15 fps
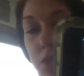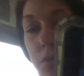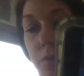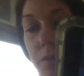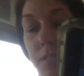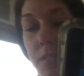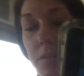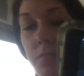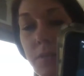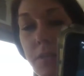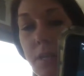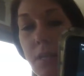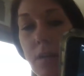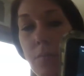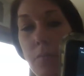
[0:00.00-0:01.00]
you get done
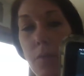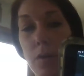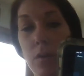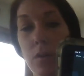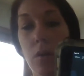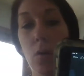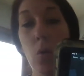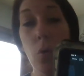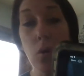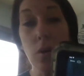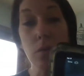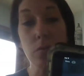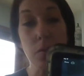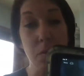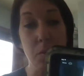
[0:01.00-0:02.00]
reading a book.
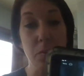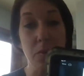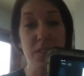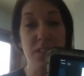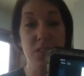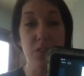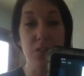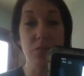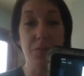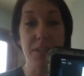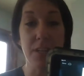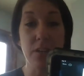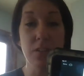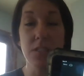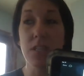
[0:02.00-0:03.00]
Or remember, as good
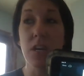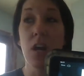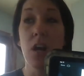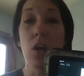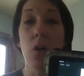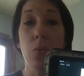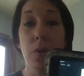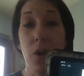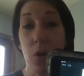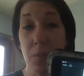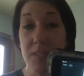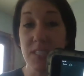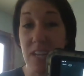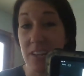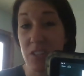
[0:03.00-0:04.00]
readers, we
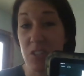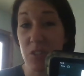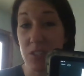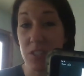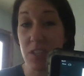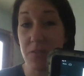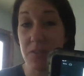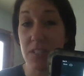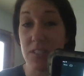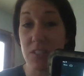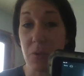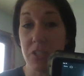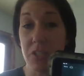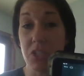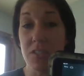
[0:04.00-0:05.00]
always ask ourselves these
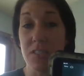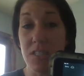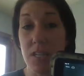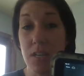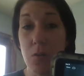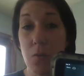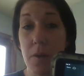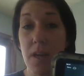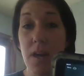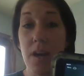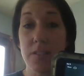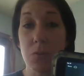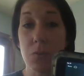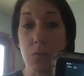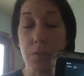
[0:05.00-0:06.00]
questions anyway
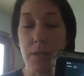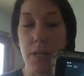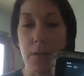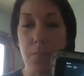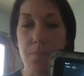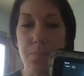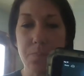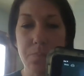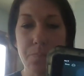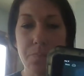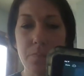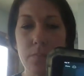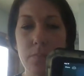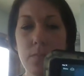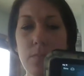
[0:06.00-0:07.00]
as we're reading.
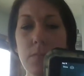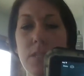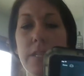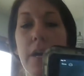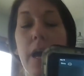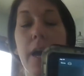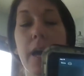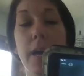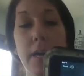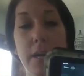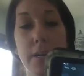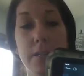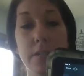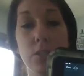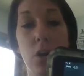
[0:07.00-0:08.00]

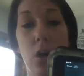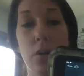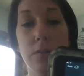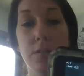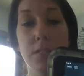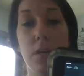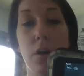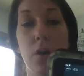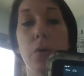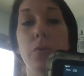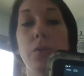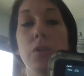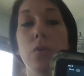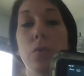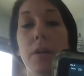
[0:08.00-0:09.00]
And also,
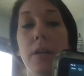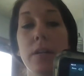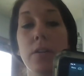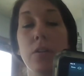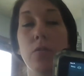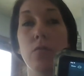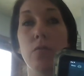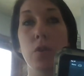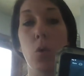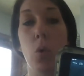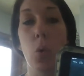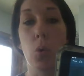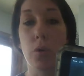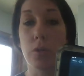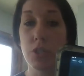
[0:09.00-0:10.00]
you can
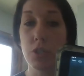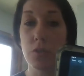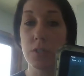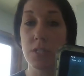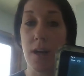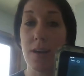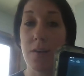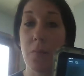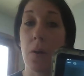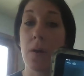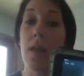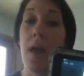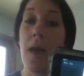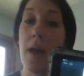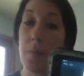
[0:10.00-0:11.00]
record your time
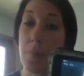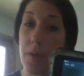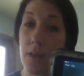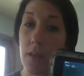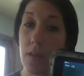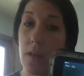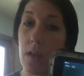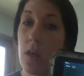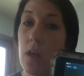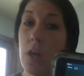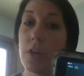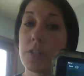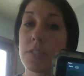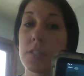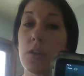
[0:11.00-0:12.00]
on Epic.
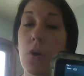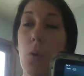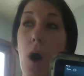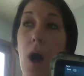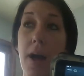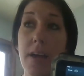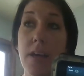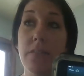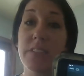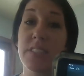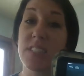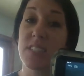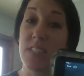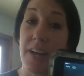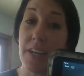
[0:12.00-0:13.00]
So I have
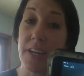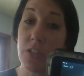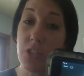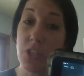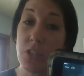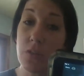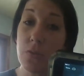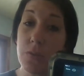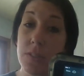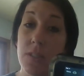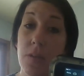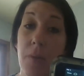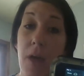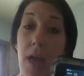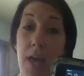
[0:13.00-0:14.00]
assigned you
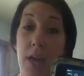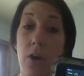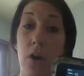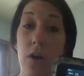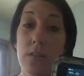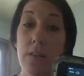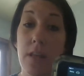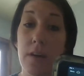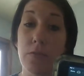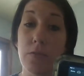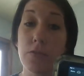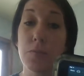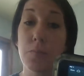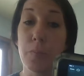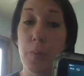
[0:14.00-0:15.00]
some AR
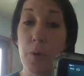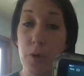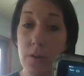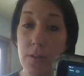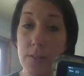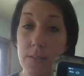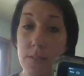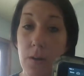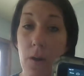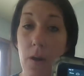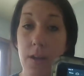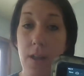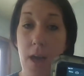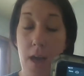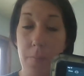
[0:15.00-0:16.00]
leveled books
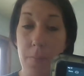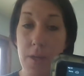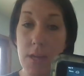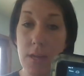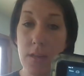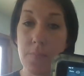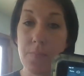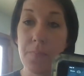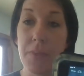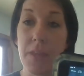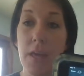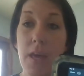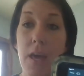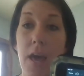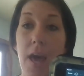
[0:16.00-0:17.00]
on Epic,
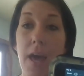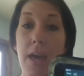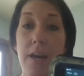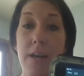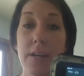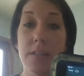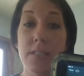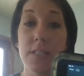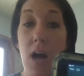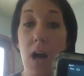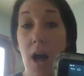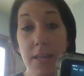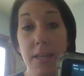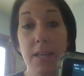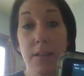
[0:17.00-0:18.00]
and
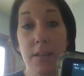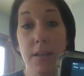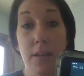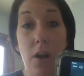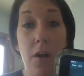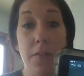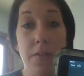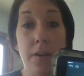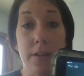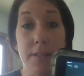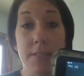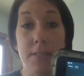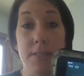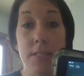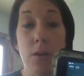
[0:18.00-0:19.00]
I can get on there
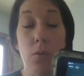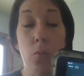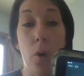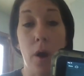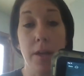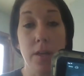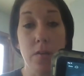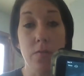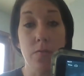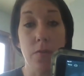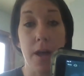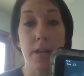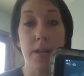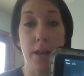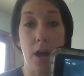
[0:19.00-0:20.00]
and see what you've
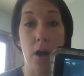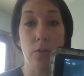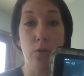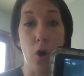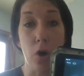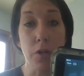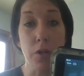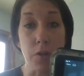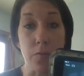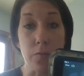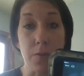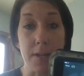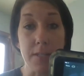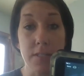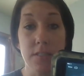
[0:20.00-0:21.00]
read and how long you've
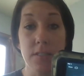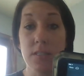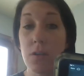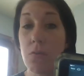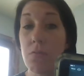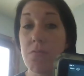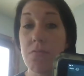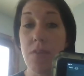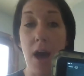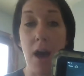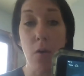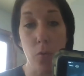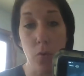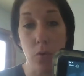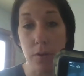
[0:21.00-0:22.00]
read. So
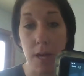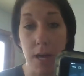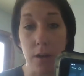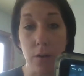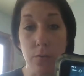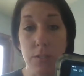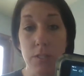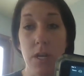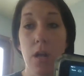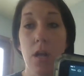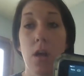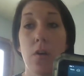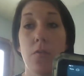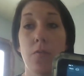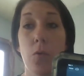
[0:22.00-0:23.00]
that will count
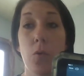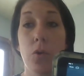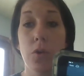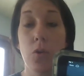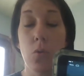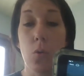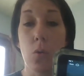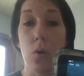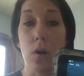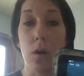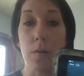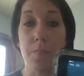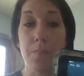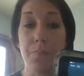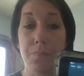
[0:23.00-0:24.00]
for
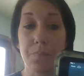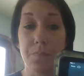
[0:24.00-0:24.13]
your